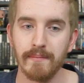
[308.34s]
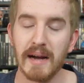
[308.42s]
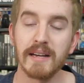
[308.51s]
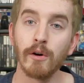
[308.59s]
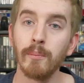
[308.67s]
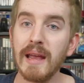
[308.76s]

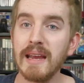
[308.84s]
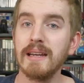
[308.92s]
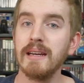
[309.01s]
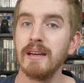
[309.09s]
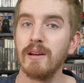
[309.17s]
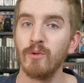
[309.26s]
My
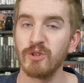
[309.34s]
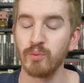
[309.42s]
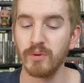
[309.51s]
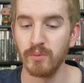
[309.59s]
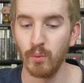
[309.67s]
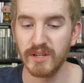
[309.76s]
domain,
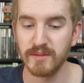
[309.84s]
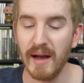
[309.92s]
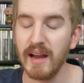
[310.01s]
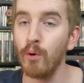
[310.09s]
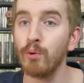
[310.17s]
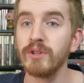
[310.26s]
which was
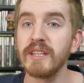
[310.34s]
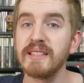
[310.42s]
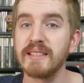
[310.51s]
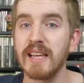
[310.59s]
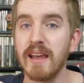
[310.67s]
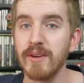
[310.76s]
my only
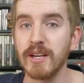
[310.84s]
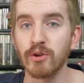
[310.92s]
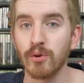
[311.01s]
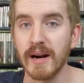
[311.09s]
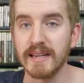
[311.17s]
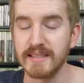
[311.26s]
saving
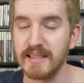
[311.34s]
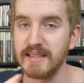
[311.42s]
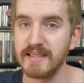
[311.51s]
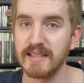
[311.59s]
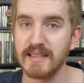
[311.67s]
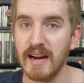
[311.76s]
grace in
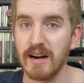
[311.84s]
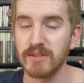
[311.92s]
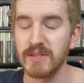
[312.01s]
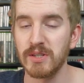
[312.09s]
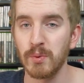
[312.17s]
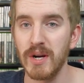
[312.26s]
this entire
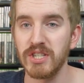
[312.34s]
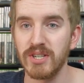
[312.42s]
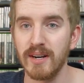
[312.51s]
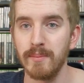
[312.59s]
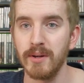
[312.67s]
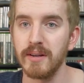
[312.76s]

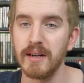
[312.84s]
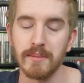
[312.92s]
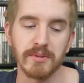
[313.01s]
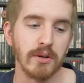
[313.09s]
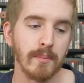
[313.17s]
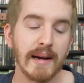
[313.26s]
situation I'm building
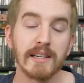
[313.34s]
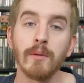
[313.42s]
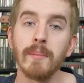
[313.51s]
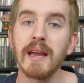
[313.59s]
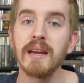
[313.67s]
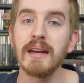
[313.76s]
up to, my
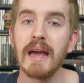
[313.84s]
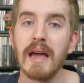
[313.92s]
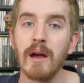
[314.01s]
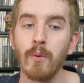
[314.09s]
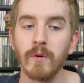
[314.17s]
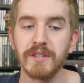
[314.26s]
domain
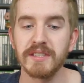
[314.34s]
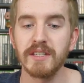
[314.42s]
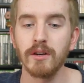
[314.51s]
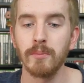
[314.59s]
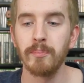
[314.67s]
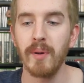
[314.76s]
was
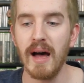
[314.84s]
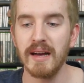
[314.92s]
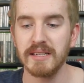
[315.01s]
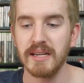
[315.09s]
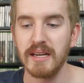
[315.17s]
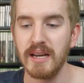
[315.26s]
still
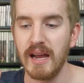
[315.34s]
bought